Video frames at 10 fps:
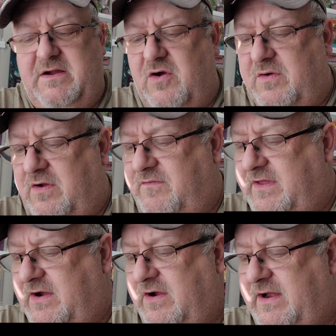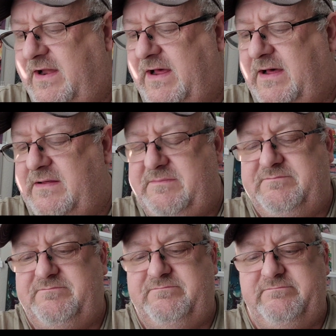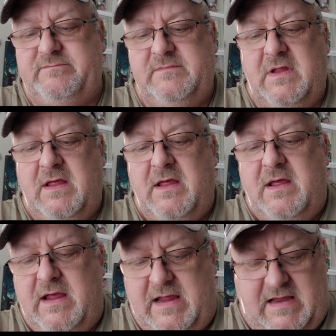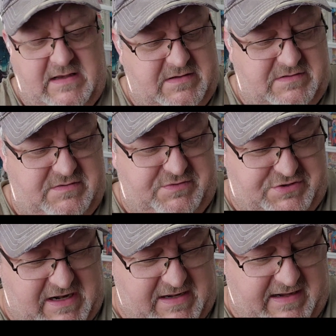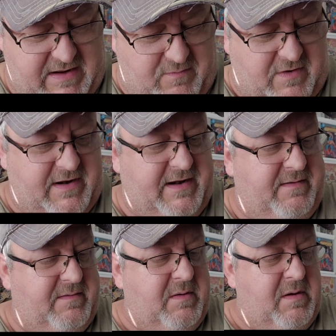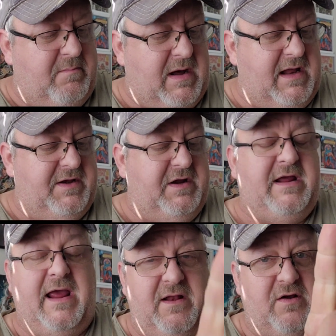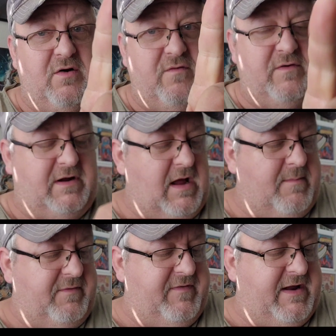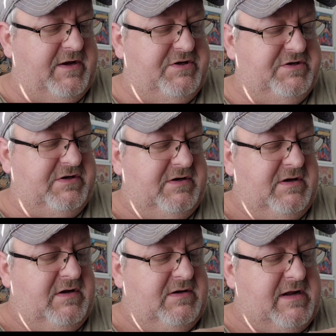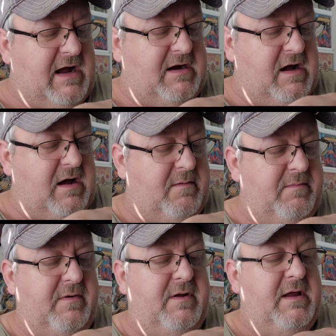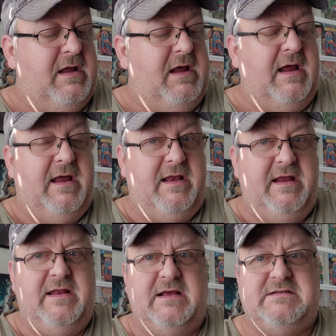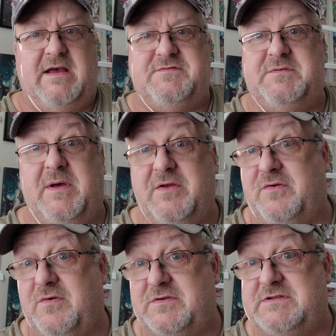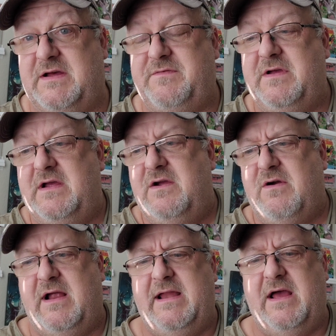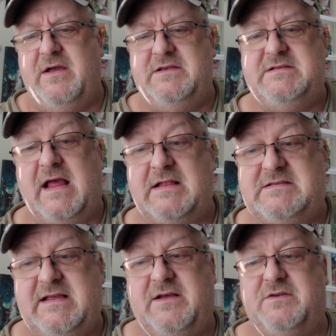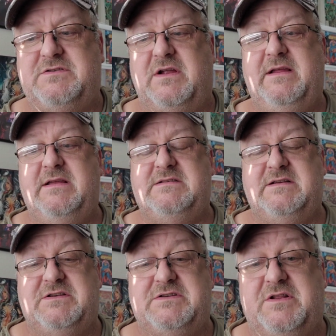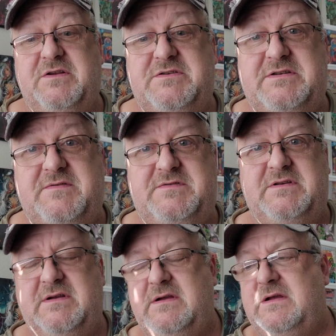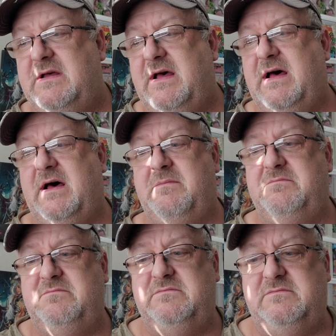over there and trying to get one. But you can go over to comicvantage.com, and he does have some other cool stuff. Right now, he's got sales on his exclusives. Got